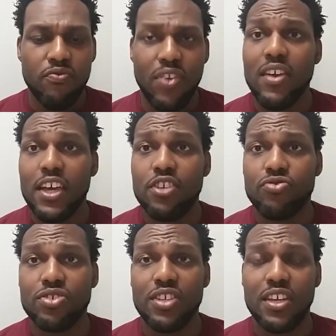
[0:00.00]
Very
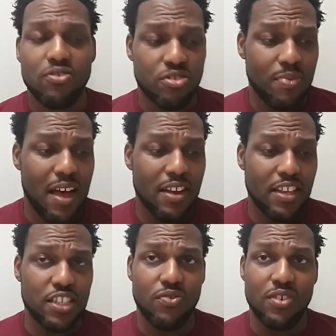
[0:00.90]
interesting. It was
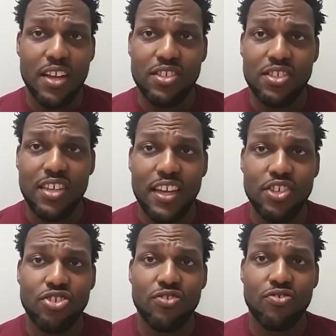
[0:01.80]
about his
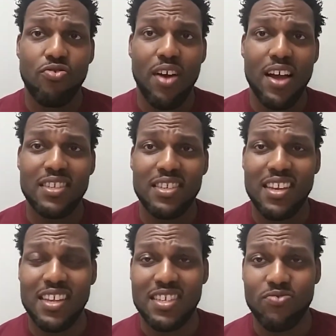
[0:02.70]
renunciation of Christ and
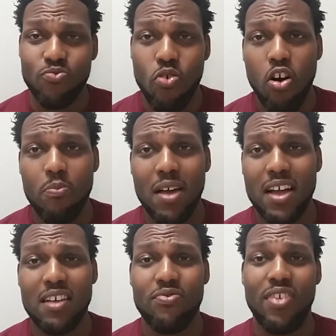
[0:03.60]
his walk
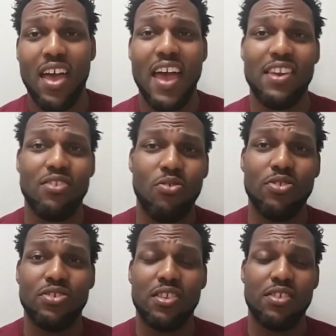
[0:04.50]
back of that and
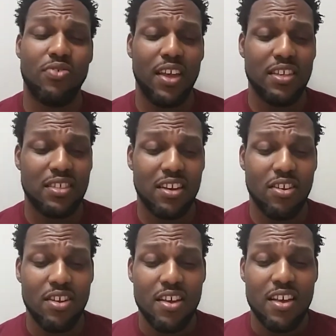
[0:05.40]
all these other things
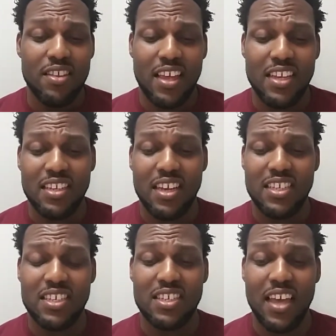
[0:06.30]
that
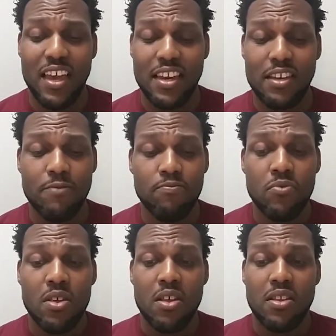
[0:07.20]
he stated.
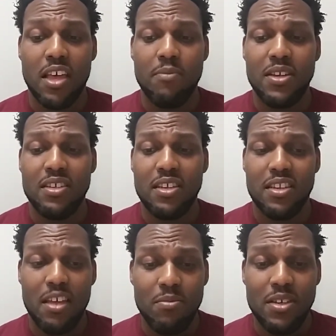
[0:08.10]
Let
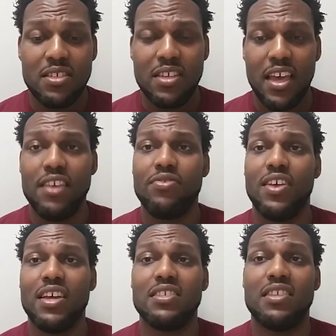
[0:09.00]
me say
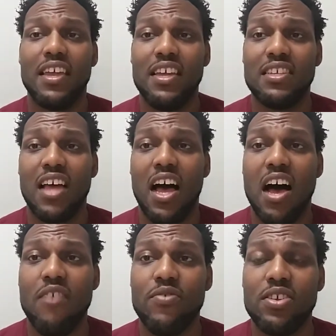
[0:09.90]
this, that he is
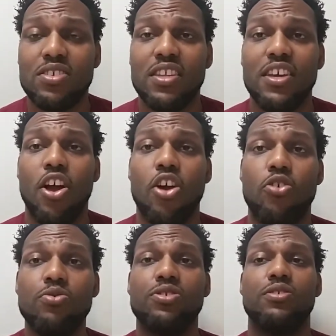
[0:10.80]
obviously
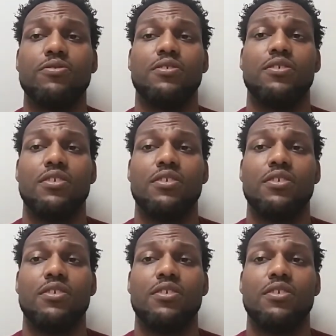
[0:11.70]
hurt.